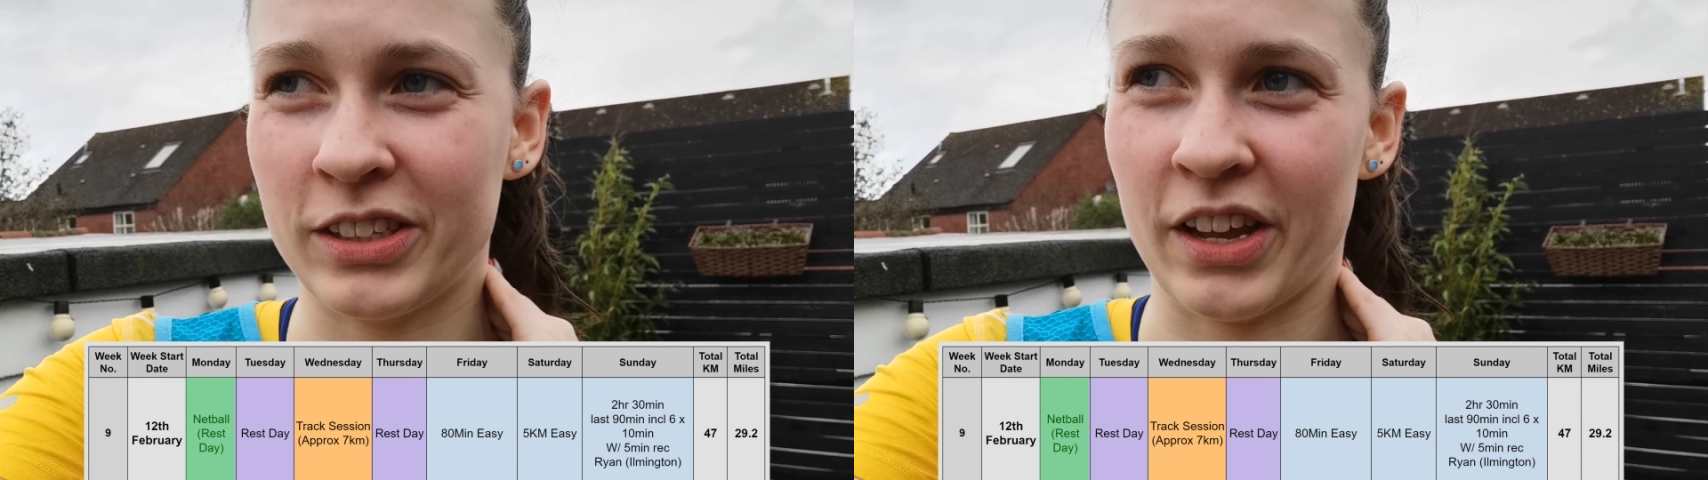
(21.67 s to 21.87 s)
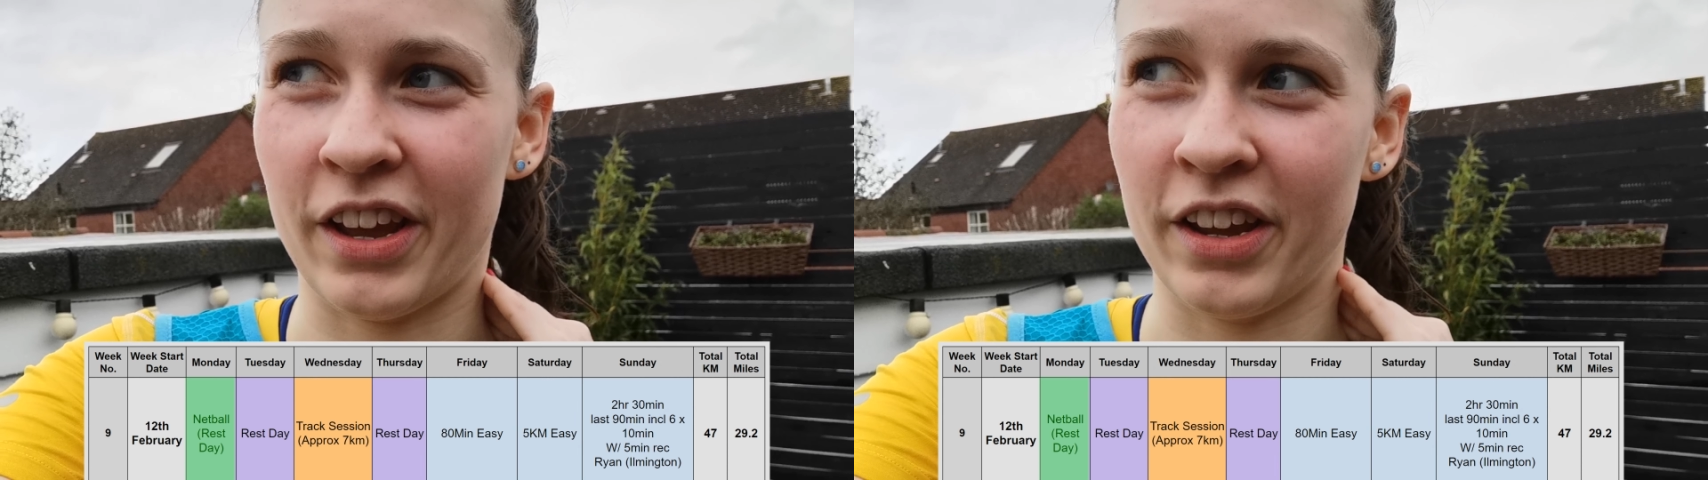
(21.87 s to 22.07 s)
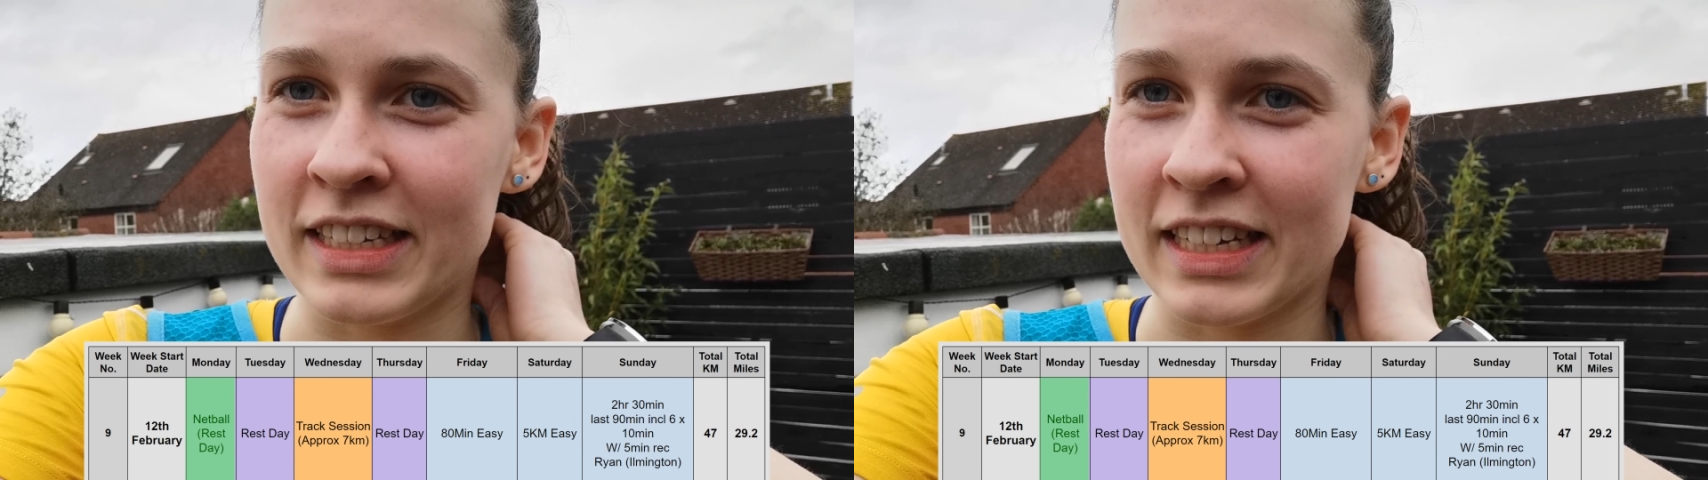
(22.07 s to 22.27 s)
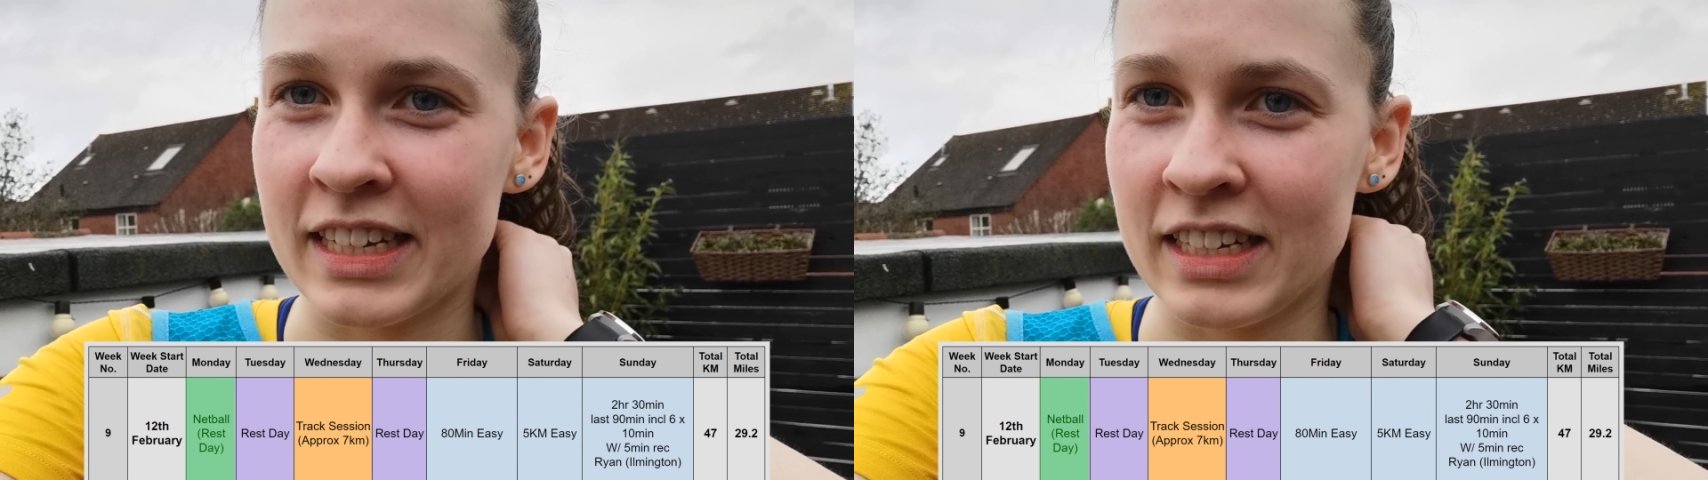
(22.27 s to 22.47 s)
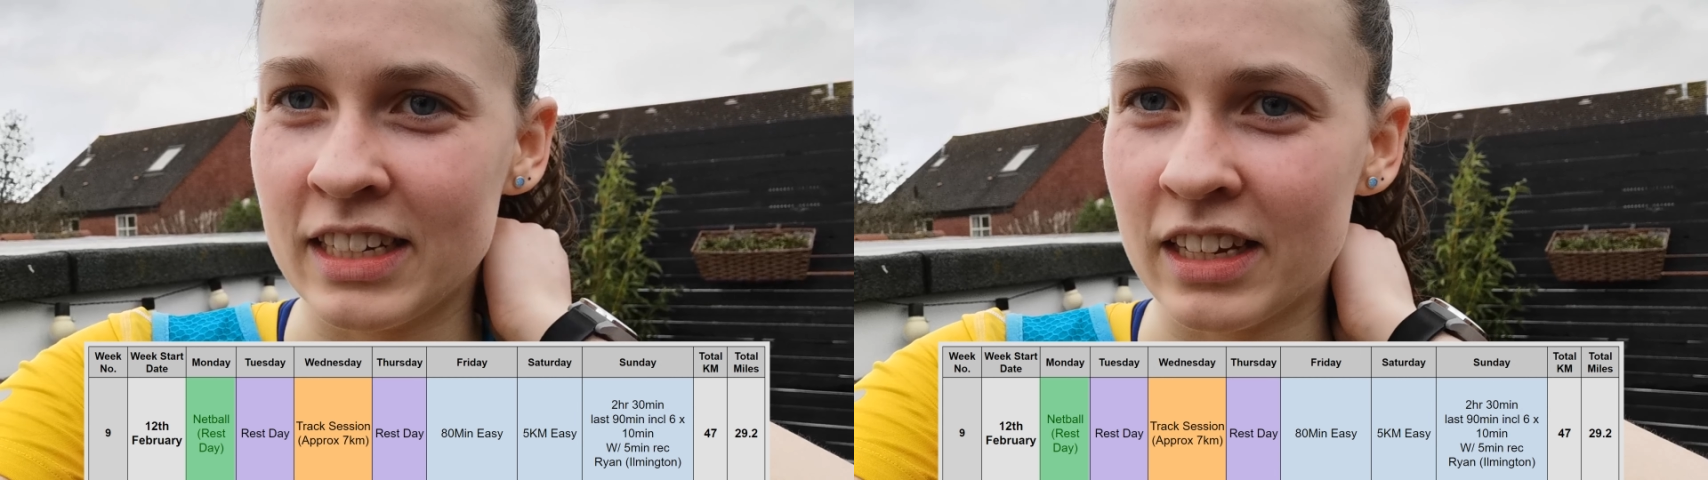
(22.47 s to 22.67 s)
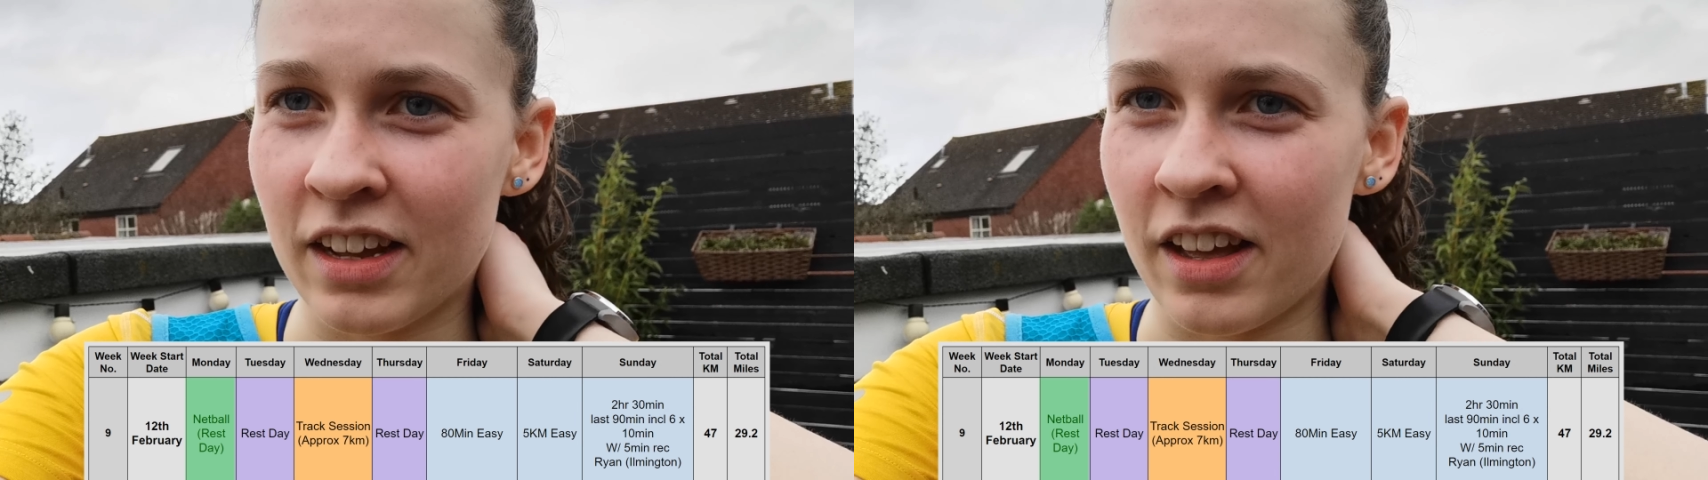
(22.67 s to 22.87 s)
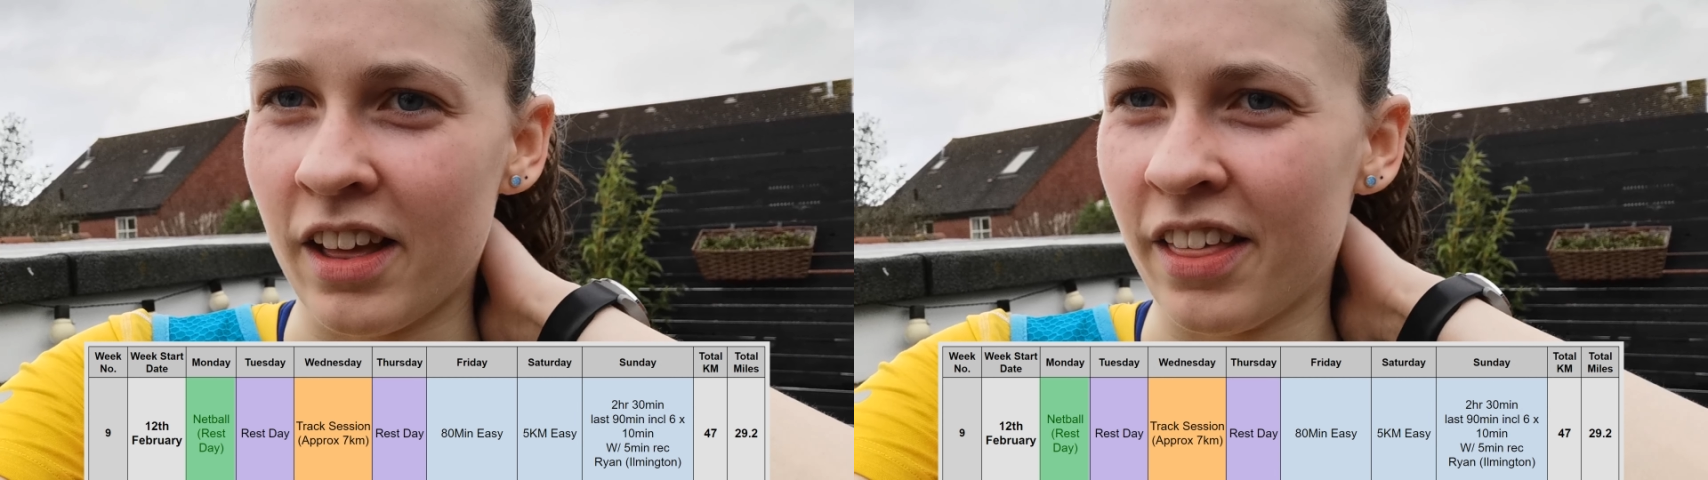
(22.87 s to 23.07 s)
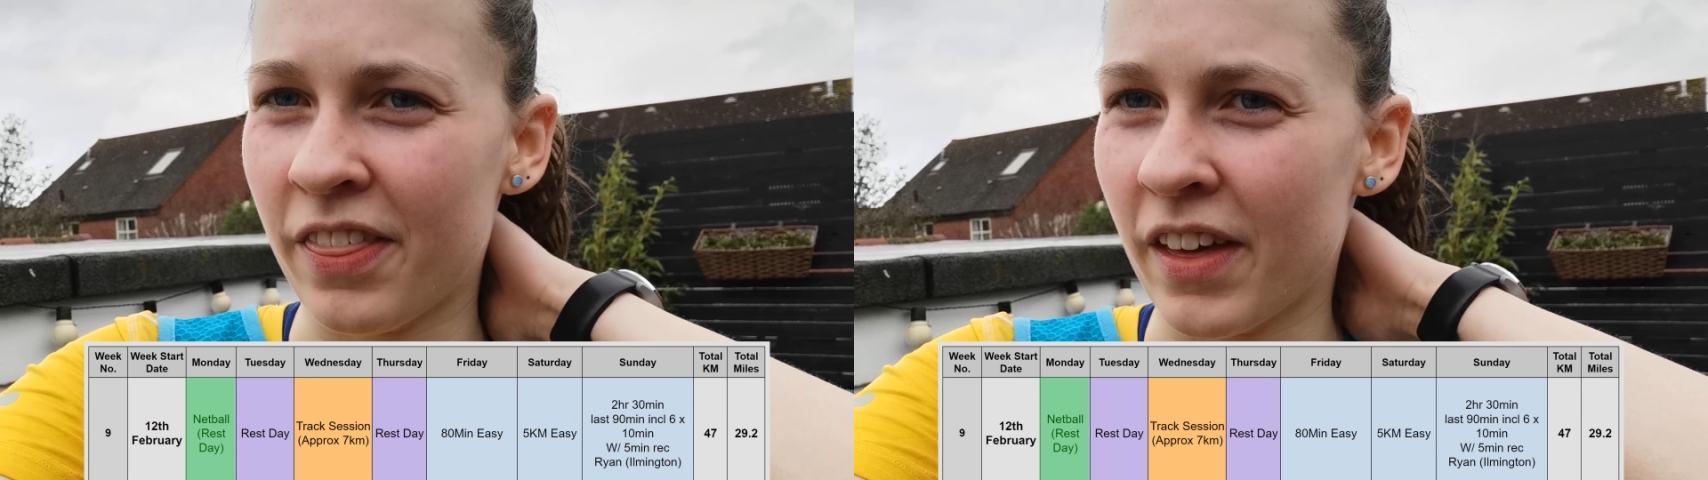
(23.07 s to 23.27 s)
so did
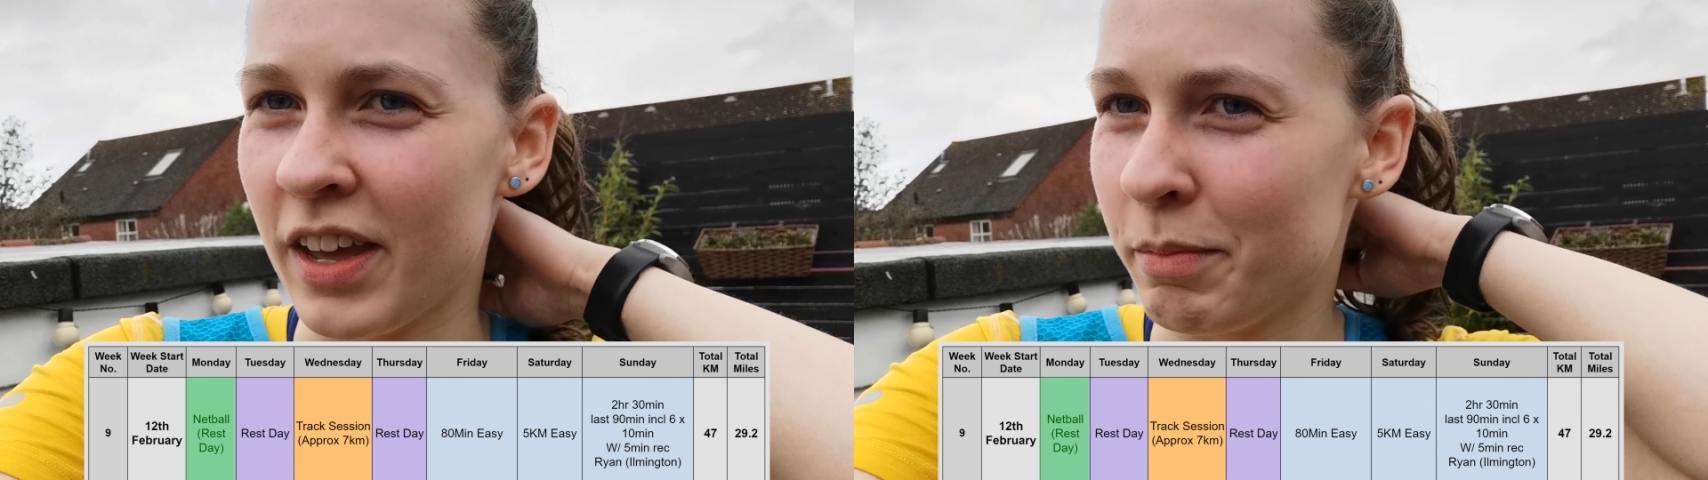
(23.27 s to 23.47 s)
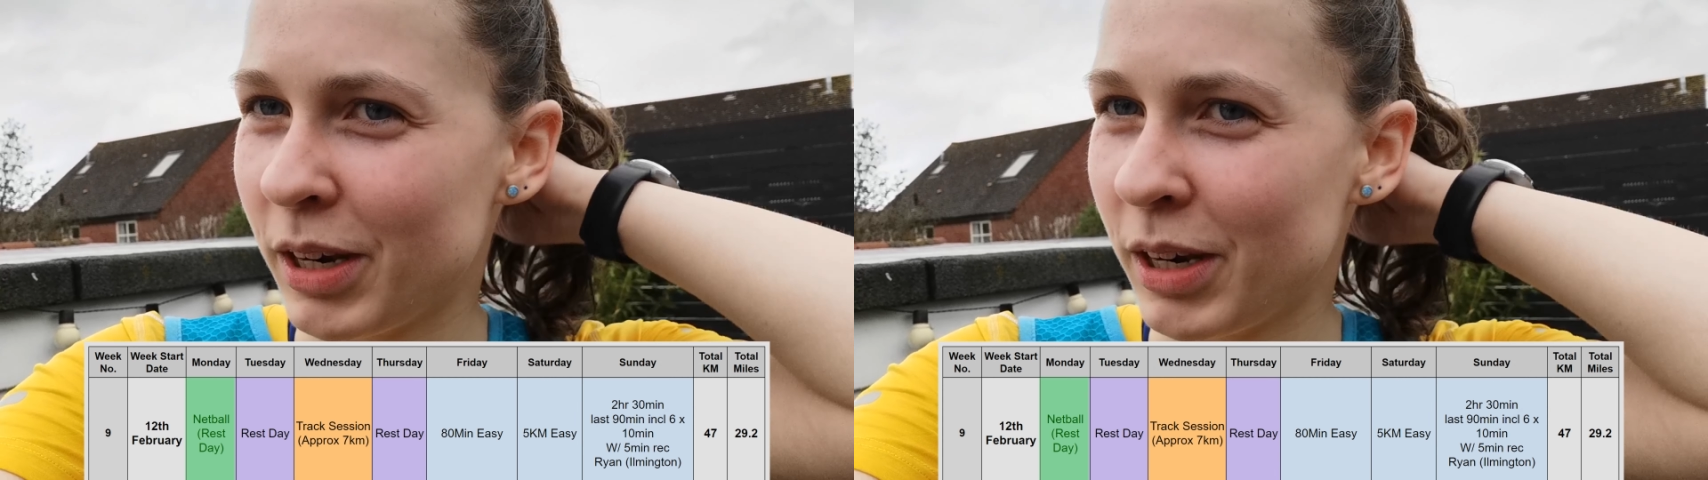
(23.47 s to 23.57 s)
a 30